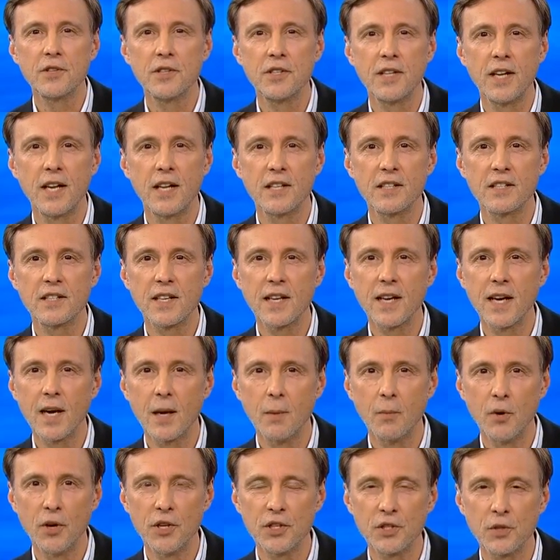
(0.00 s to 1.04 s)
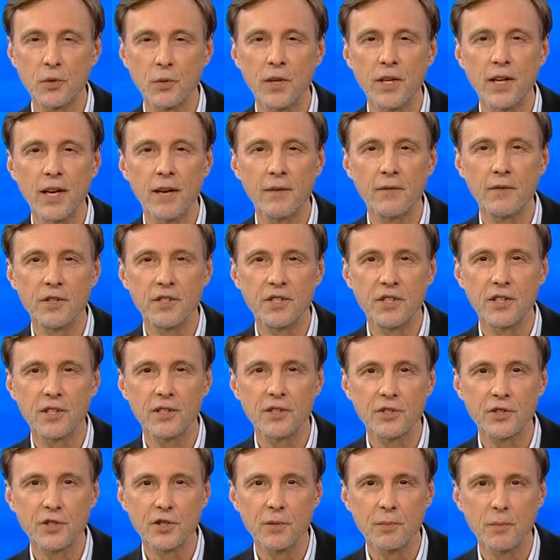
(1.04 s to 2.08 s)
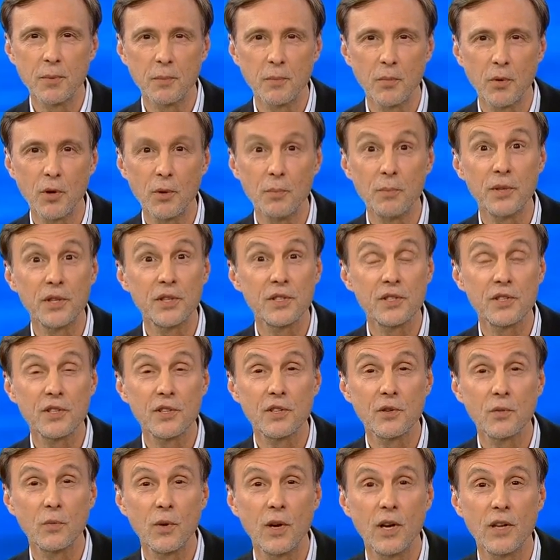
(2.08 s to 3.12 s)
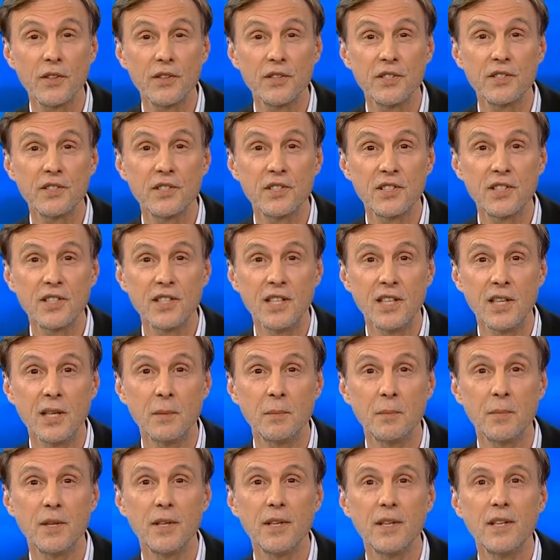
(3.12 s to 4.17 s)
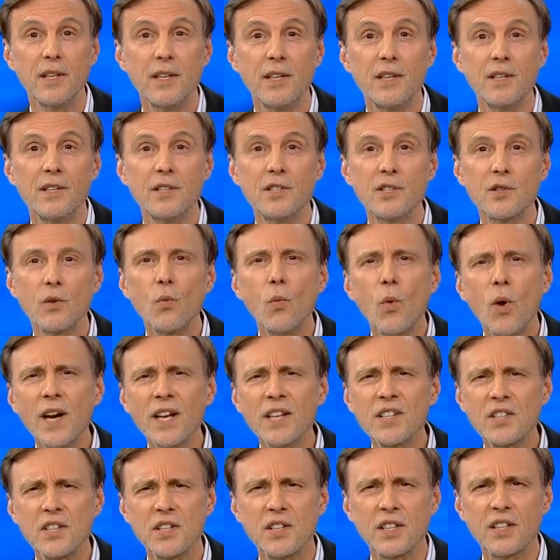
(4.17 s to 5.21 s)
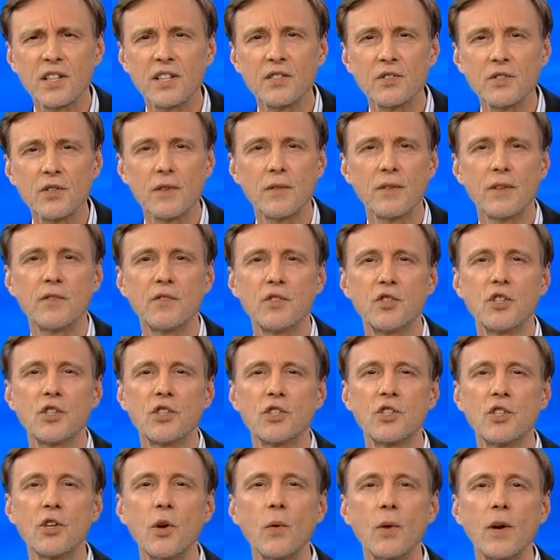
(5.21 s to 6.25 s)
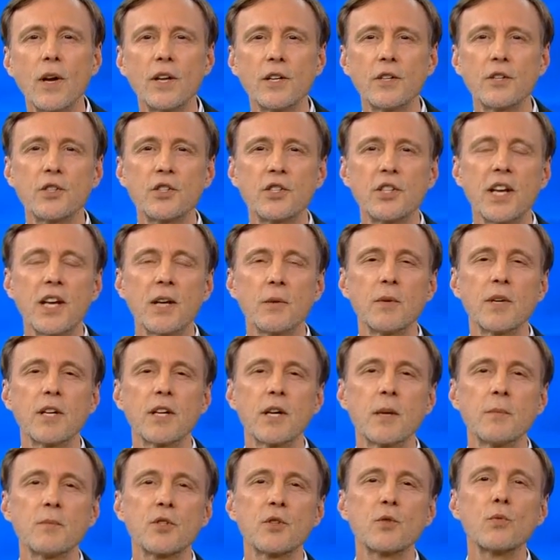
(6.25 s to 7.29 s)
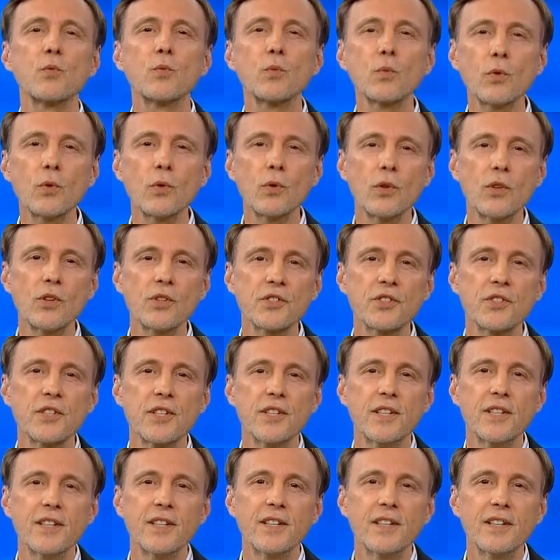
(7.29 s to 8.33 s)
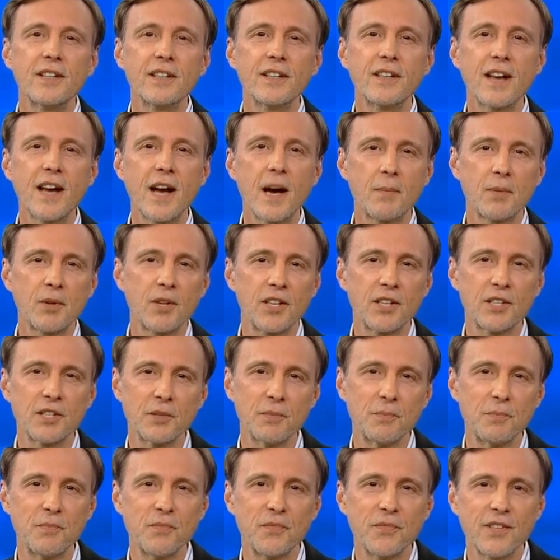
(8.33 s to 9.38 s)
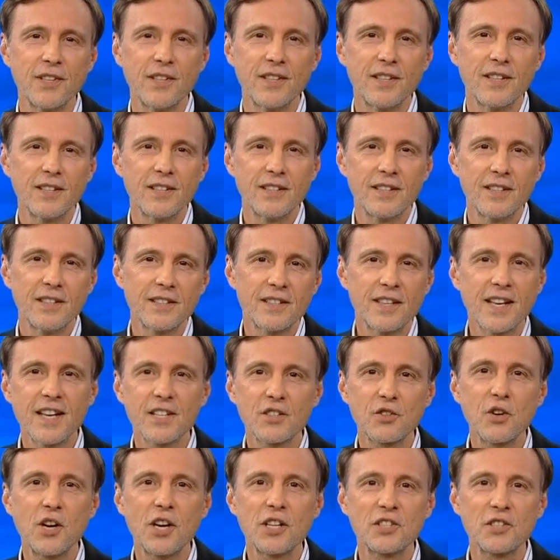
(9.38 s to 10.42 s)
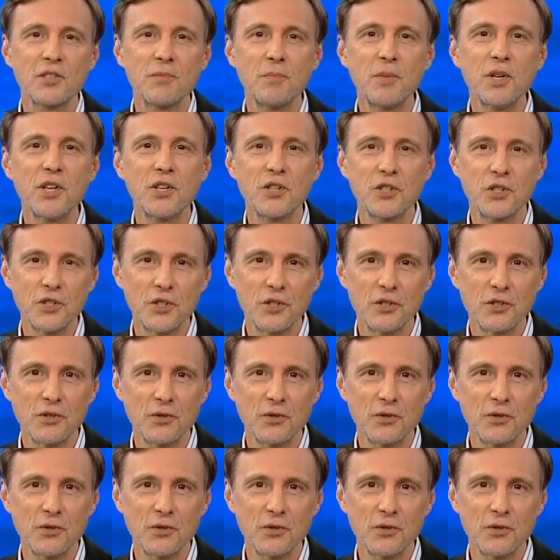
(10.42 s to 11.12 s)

for the Dallas Cowboys to win every single Super Bowl because they're the wealthiest team. So what is it that conservatives just don't understand when it comes to rules in capitalism? Let's ask Austin Peterson,